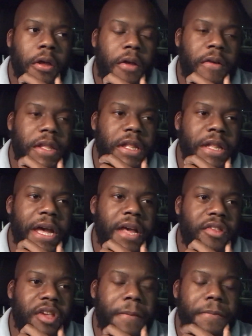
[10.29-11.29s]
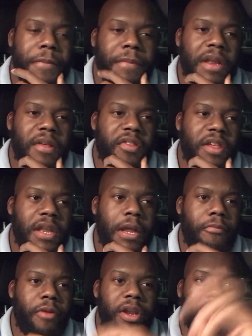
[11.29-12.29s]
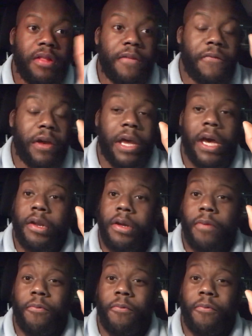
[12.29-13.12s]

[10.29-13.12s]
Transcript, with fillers: for the last couple of minutes, and I'm ready to get the fuck out of here.